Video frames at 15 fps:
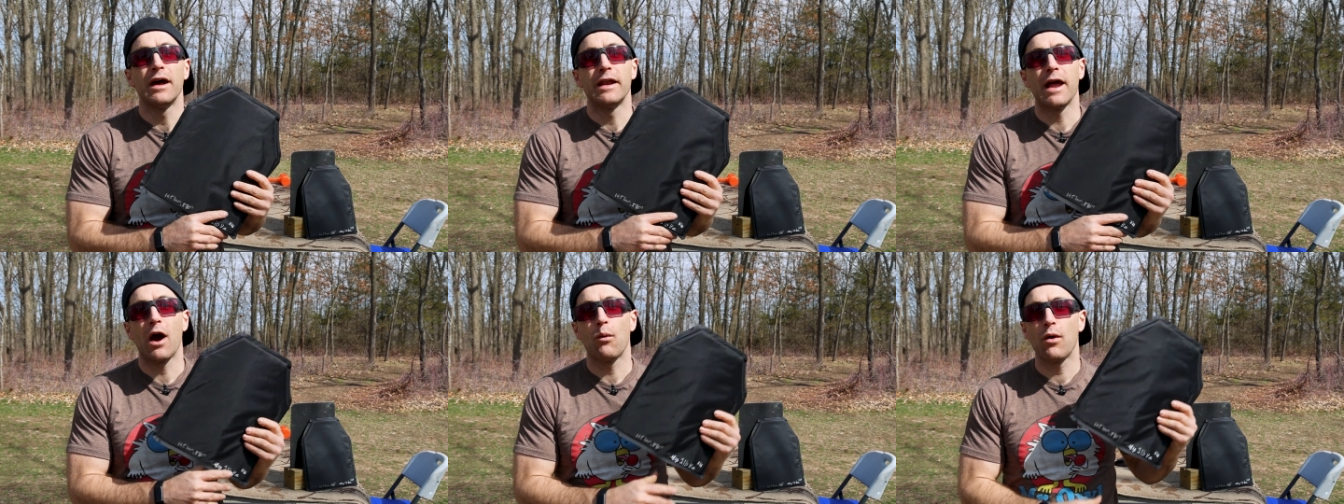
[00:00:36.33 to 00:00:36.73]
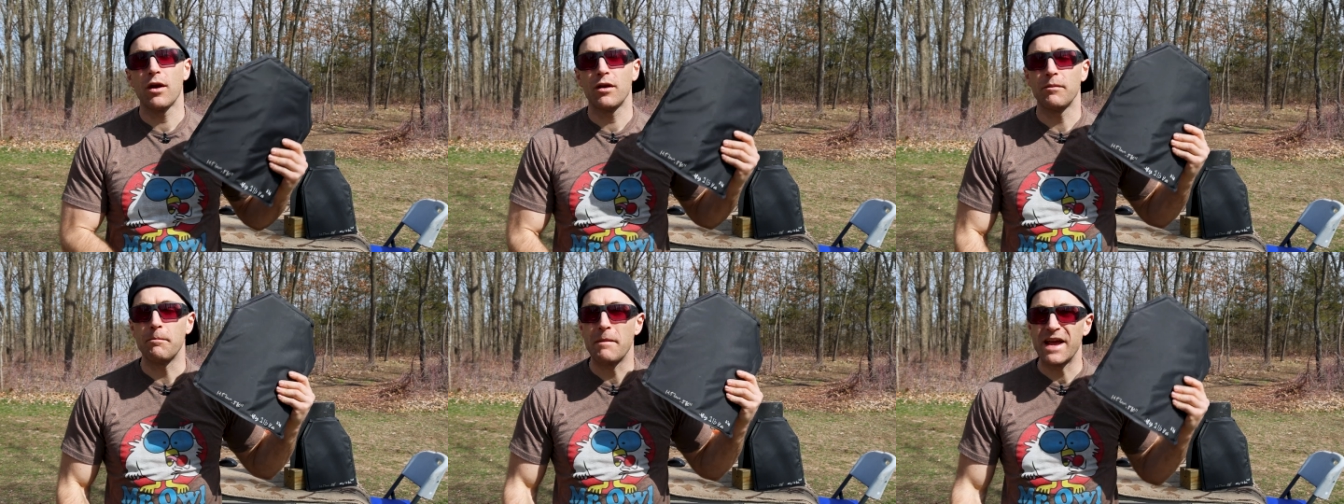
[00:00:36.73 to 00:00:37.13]
Now what
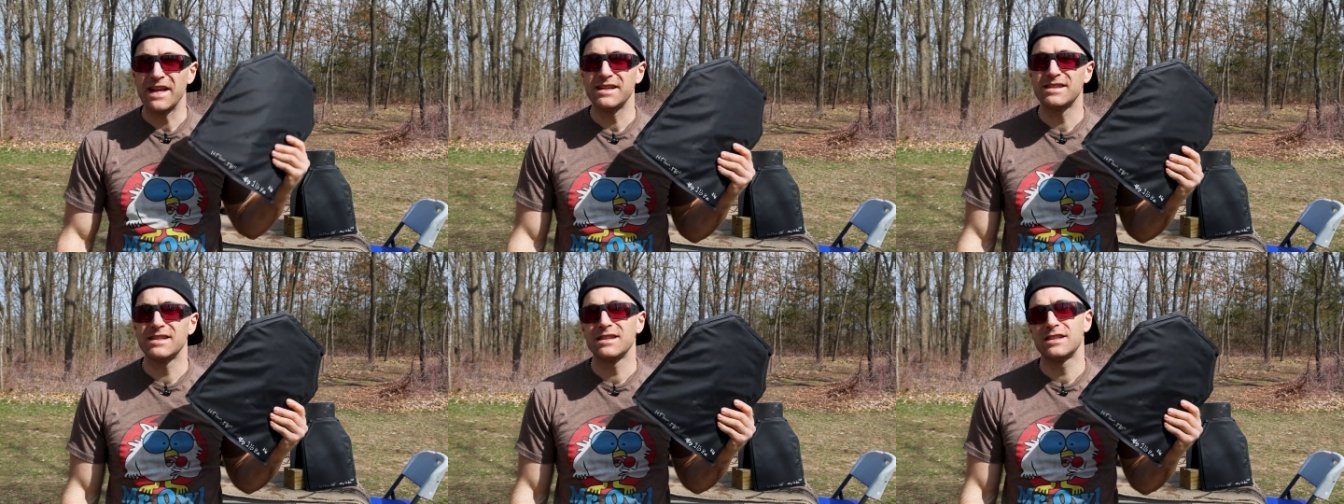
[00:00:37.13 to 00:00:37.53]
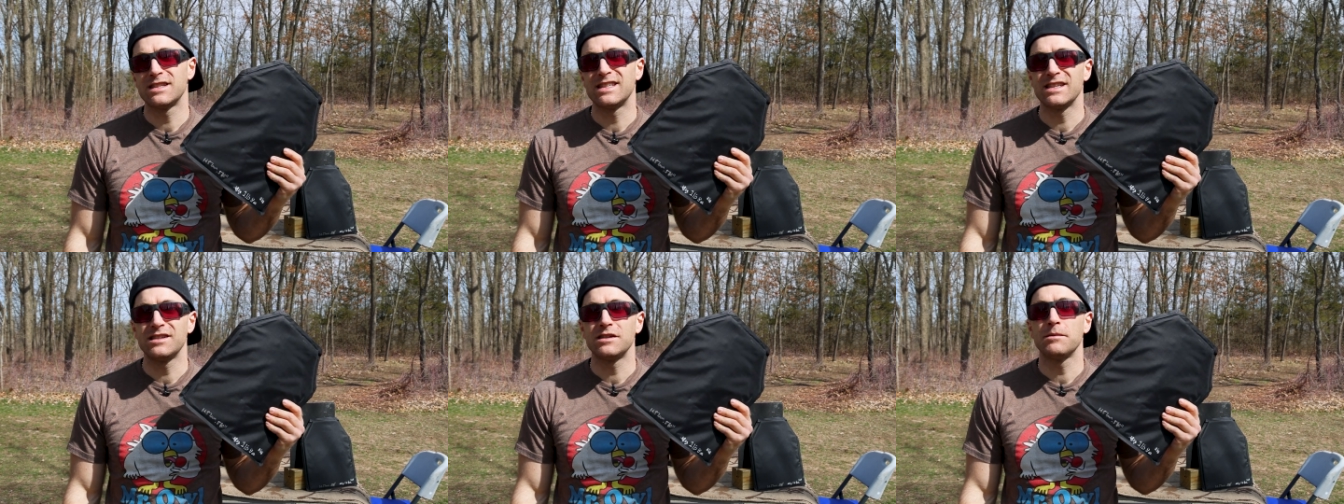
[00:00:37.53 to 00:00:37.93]
makes this
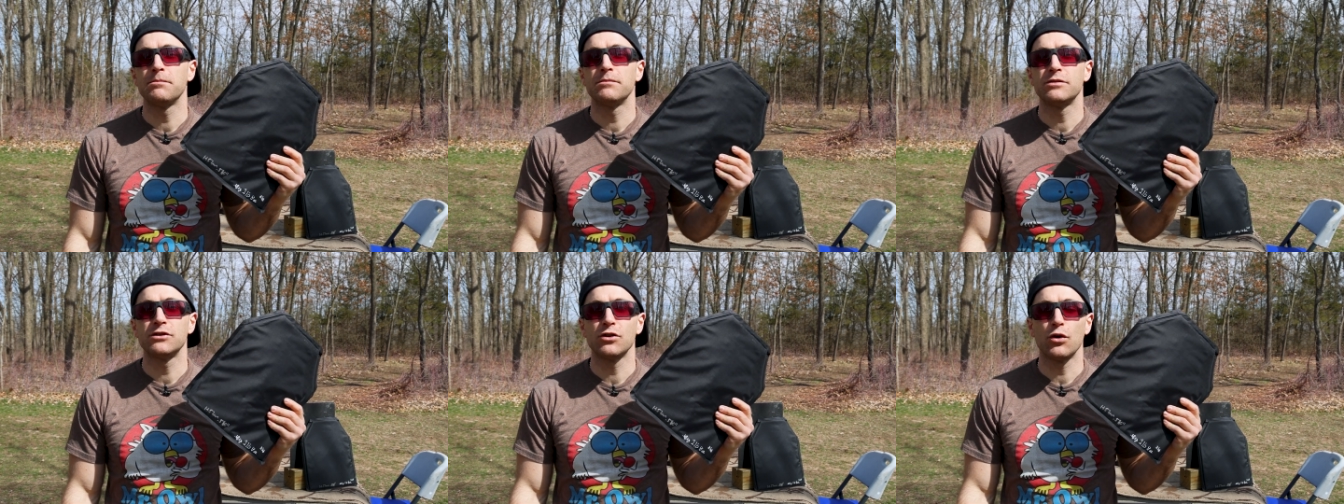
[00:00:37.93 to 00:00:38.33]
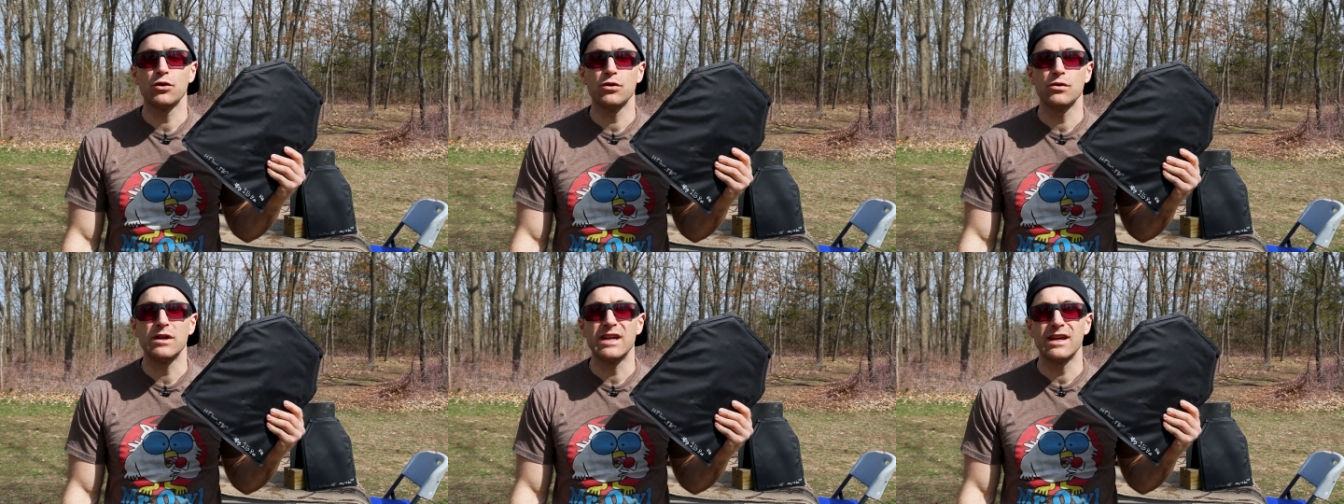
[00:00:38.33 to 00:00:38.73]
system so
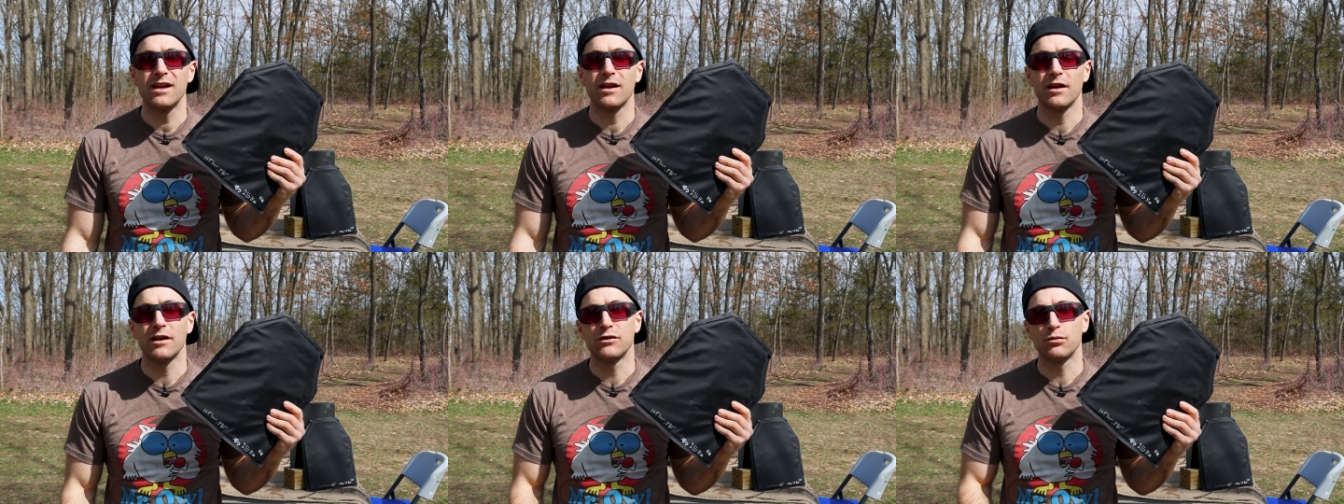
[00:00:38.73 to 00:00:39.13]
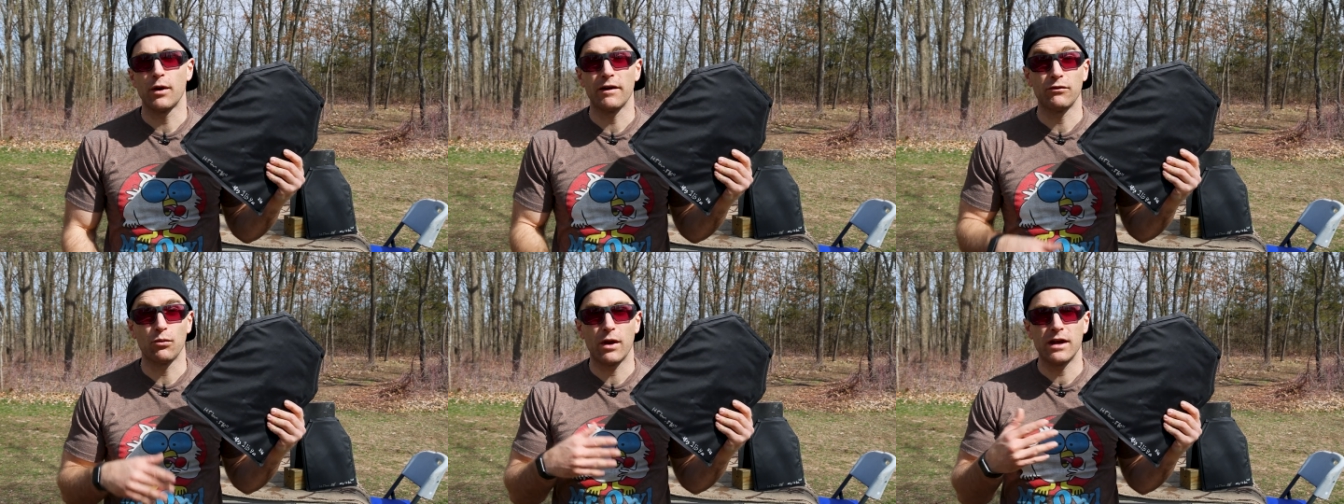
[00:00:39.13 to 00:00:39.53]
unique is, we'll
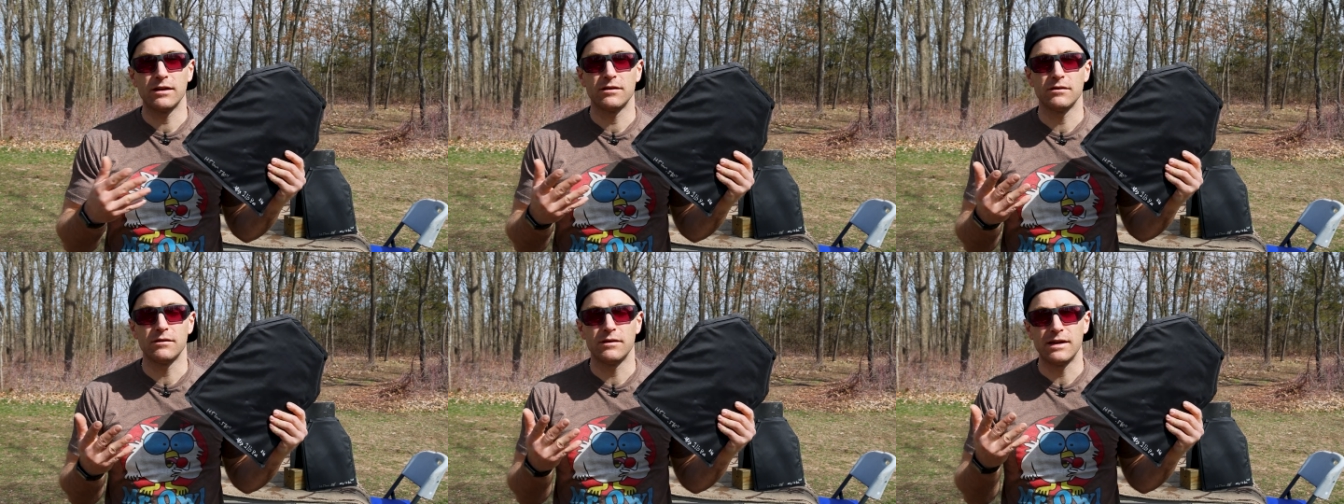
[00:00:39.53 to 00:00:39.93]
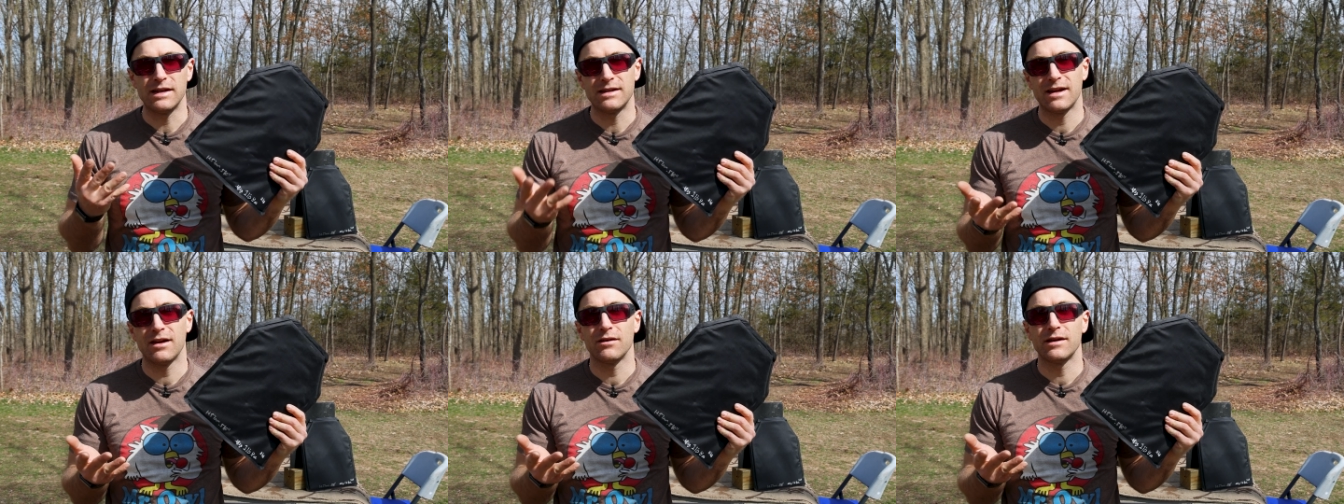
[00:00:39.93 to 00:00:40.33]
have to wait to the
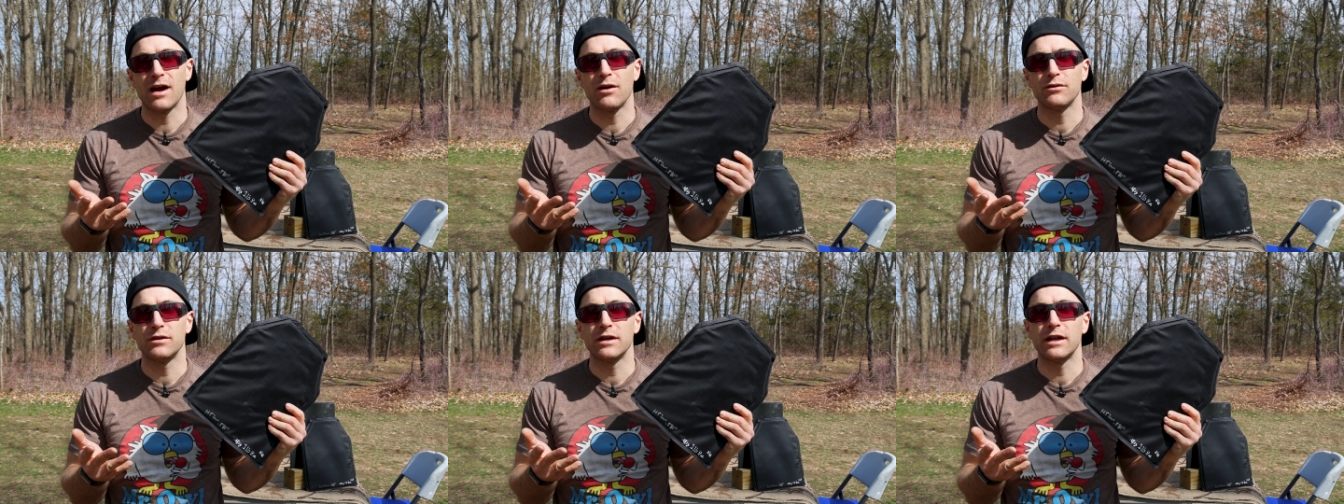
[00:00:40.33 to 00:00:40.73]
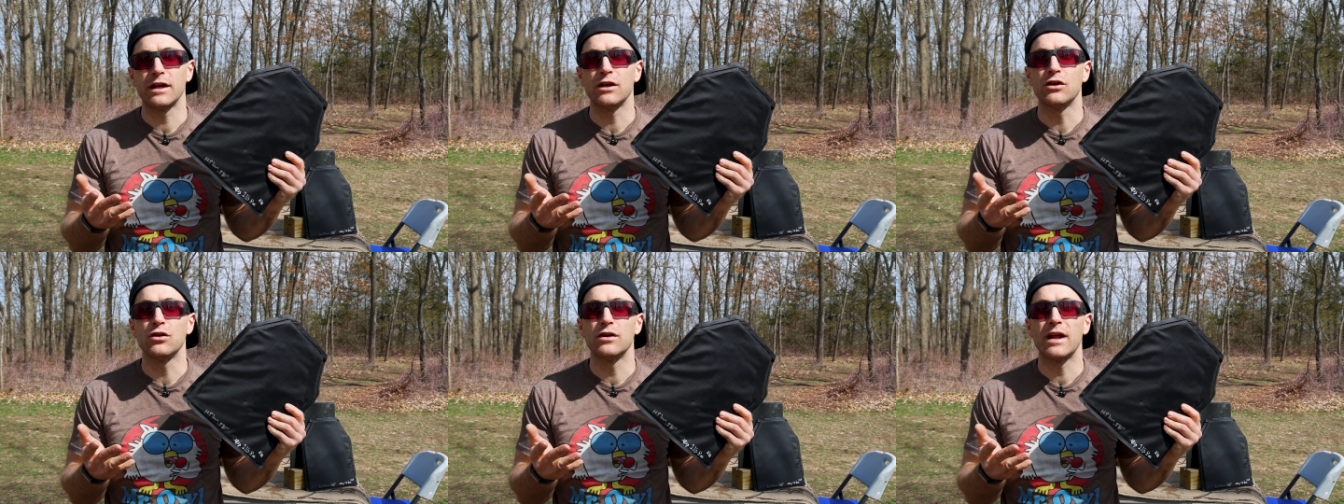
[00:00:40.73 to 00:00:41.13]
teardown to get a
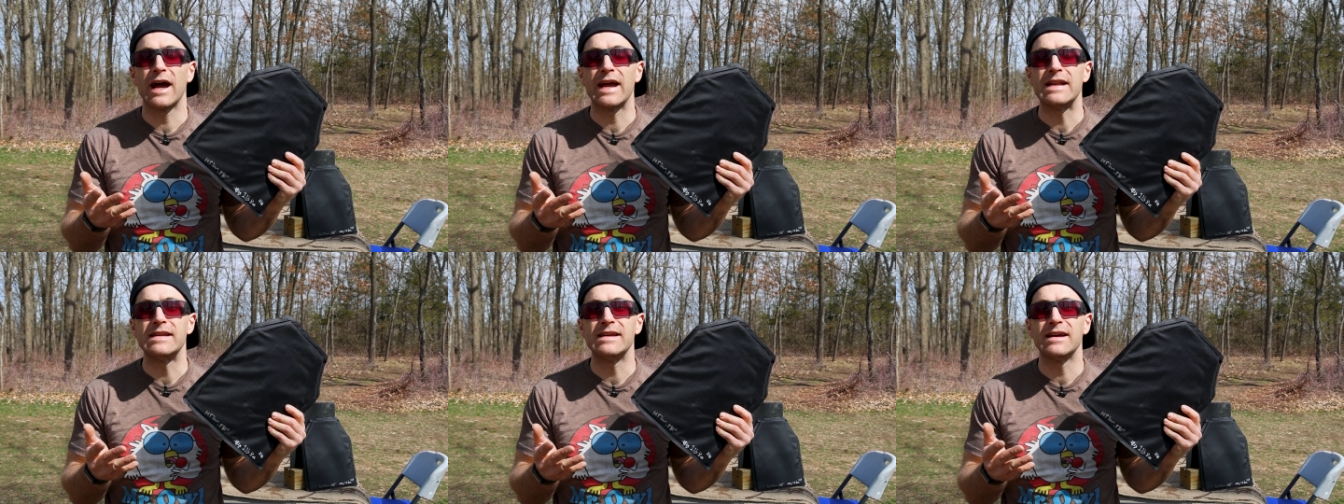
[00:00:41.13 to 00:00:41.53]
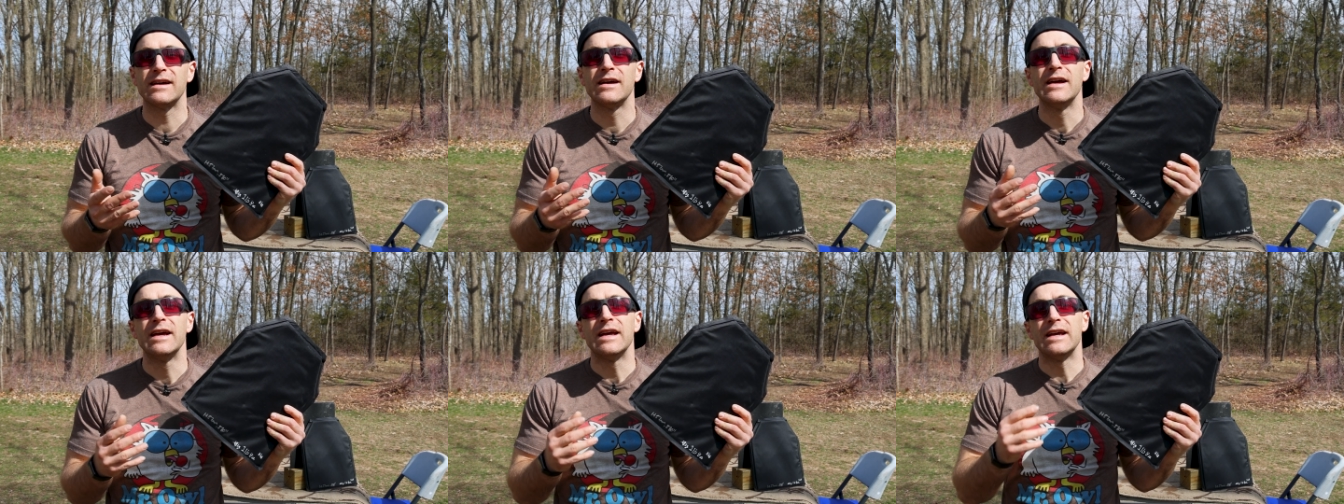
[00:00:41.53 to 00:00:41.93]
good
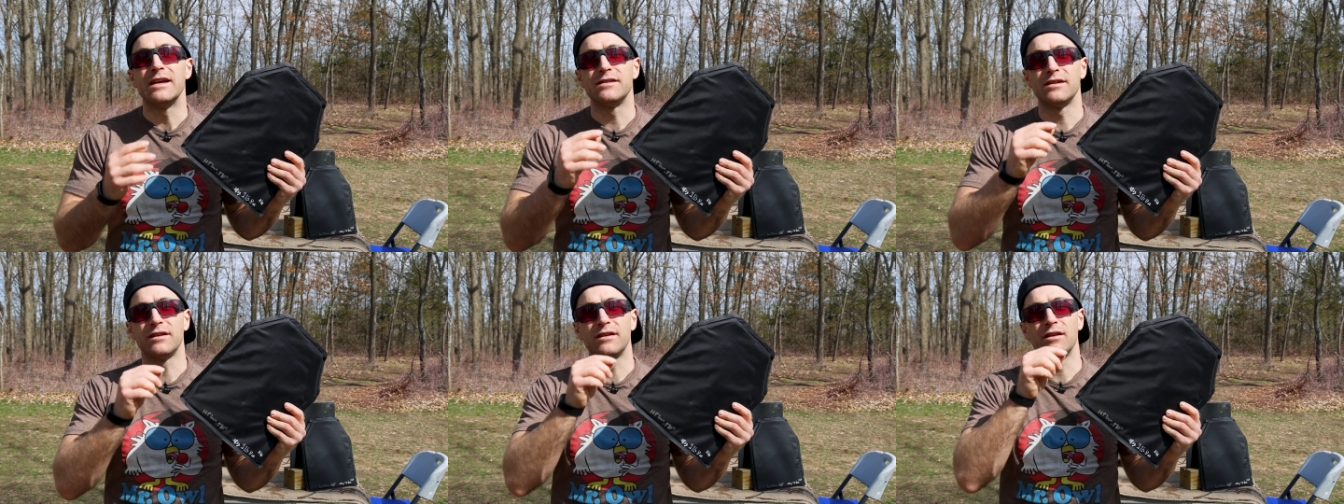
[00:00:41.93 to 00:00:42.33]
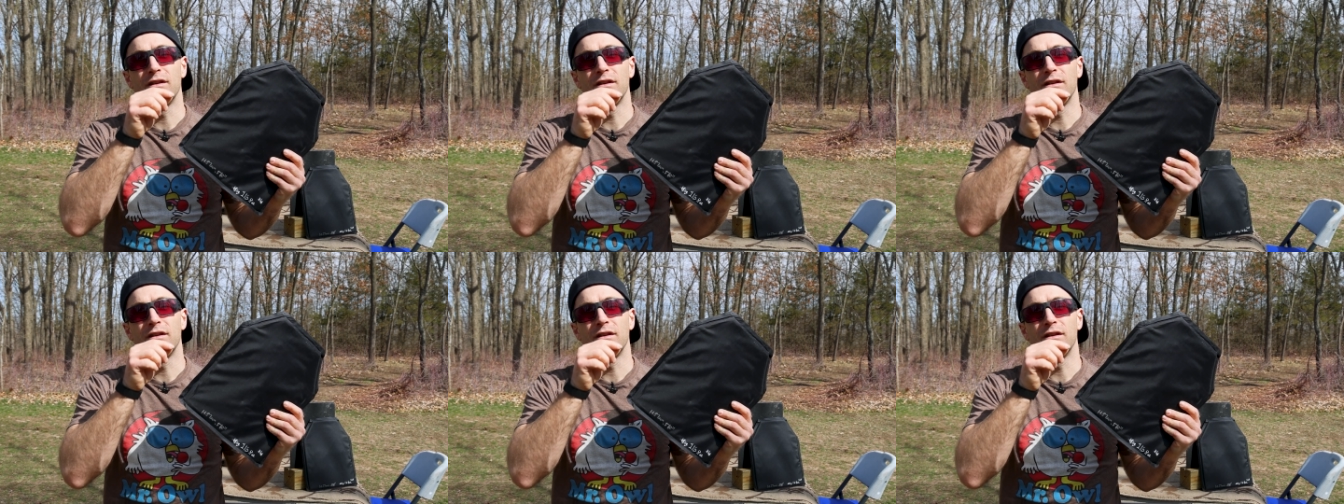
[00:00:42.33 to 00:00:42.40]
idea, is that